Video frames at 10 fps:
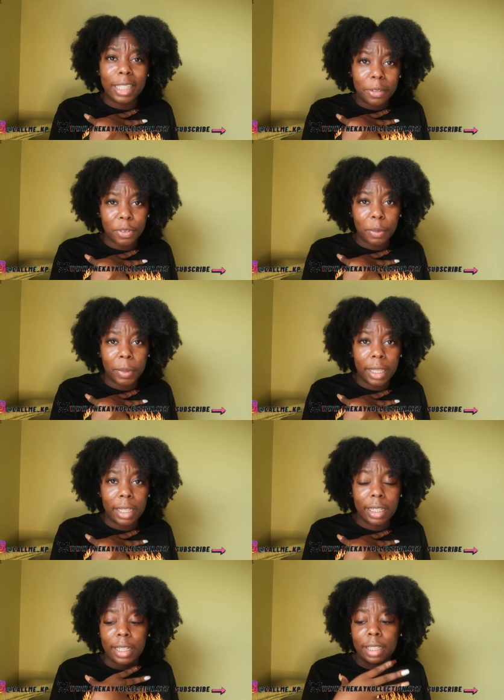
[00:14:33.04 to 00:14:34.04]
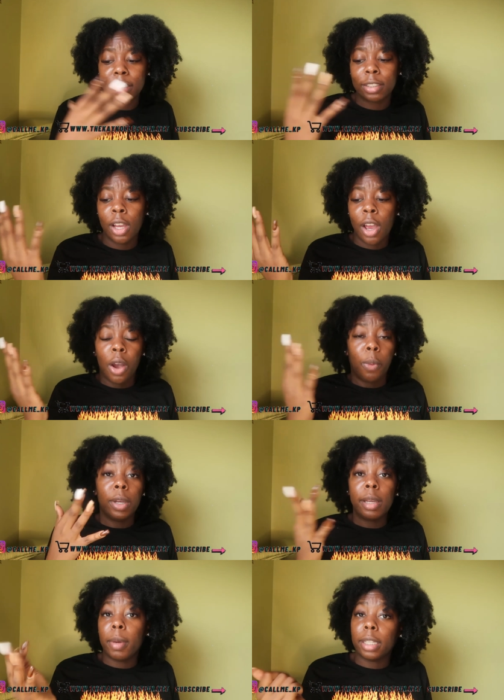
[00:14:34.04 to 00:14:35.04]
see from me, because
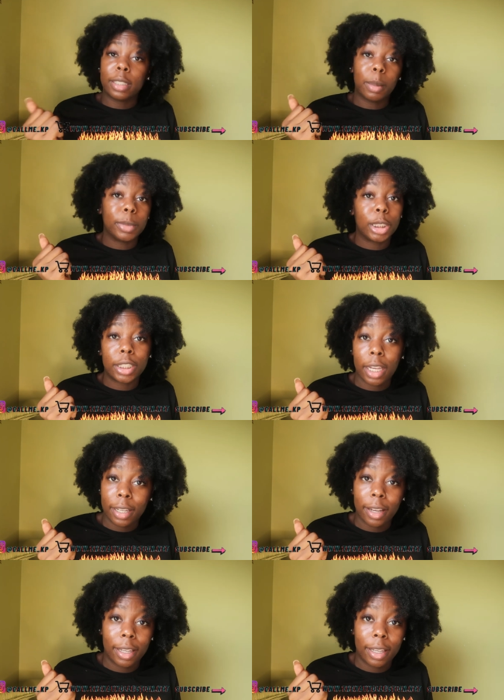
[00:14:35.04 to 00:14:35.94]
we can make something shake,